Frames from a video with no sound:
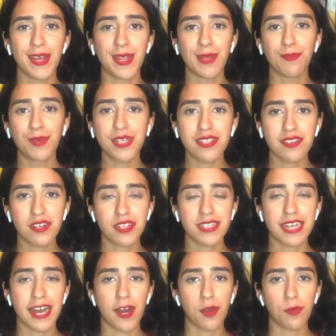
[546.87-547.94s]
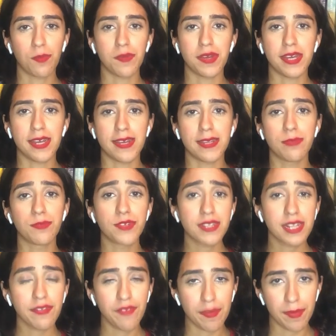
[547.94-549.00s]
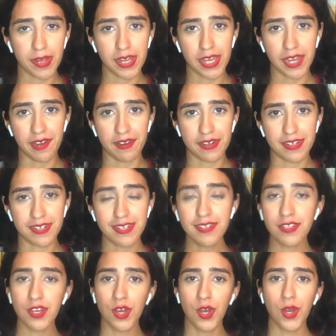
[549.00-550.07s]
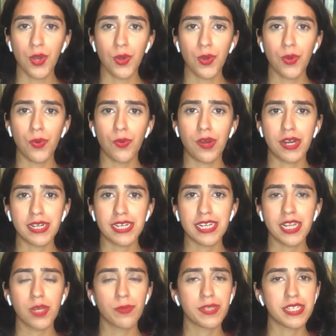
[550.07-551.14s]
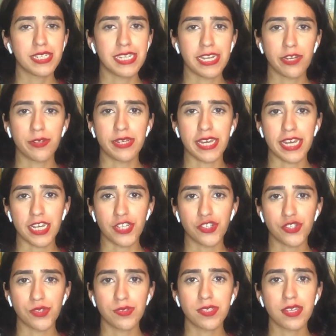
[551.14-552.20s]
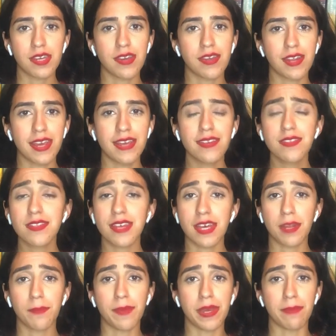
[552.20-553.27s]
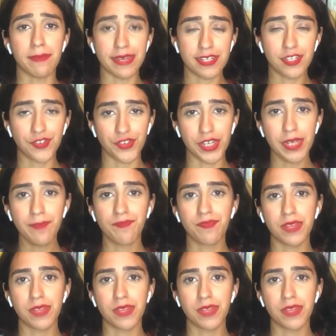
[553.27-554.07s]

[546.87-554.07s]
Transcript: the book starts out with mostly female characters who are dealing with day-to-day issues. It hints at a big mystery.